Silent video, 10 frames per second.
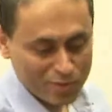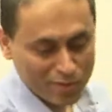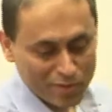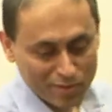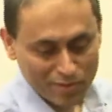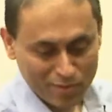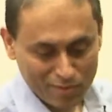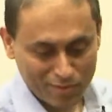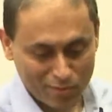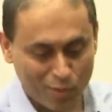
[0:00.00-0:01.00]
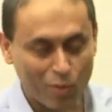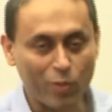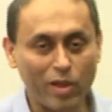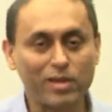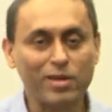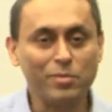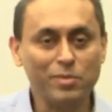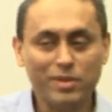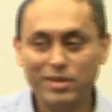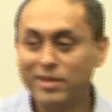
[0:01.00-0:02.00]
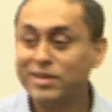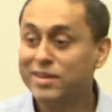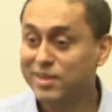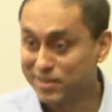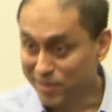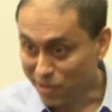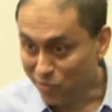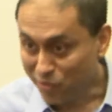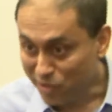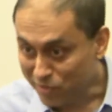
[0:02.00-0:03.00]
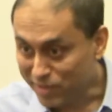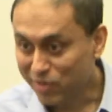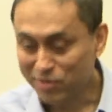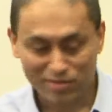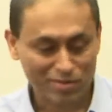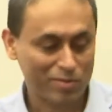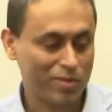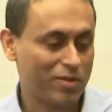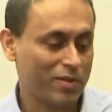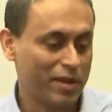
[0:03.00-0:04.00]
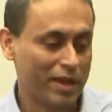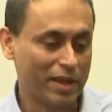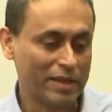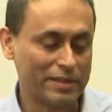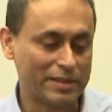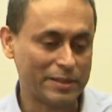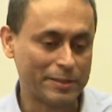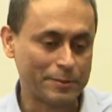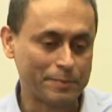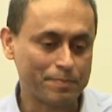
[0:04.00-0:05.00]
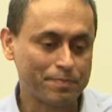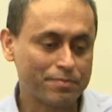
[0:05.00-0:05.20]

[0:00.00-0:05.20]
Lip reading: the warm welcome. Thank you for the invitation, Dr. Bhave, and